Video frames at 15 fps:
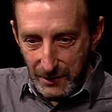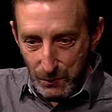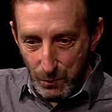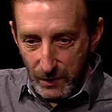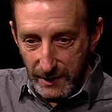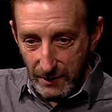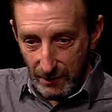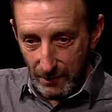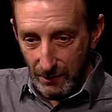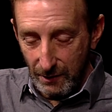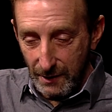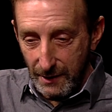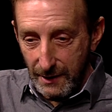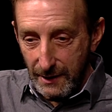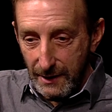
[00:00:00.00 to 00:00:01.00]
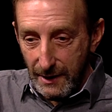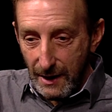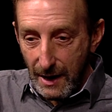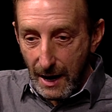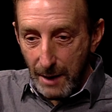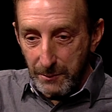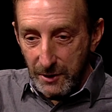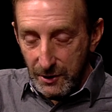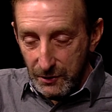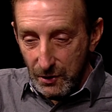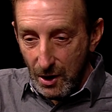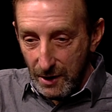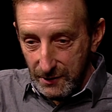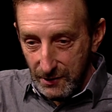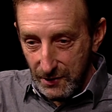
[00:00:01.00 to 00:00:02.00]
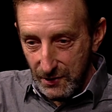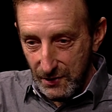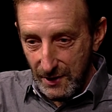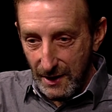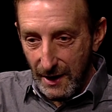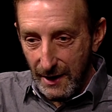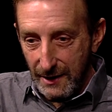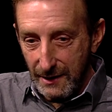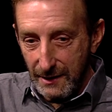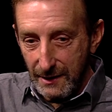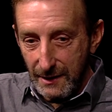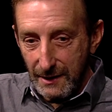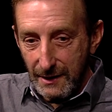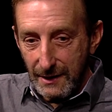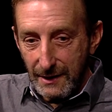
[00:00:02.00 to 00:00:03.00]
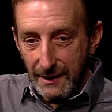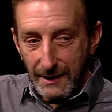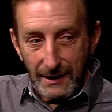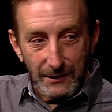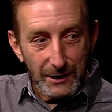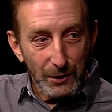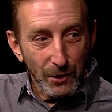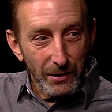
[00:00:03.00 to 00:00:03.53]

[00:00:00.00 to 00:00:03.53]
real. I'm going to talk to this guy. And the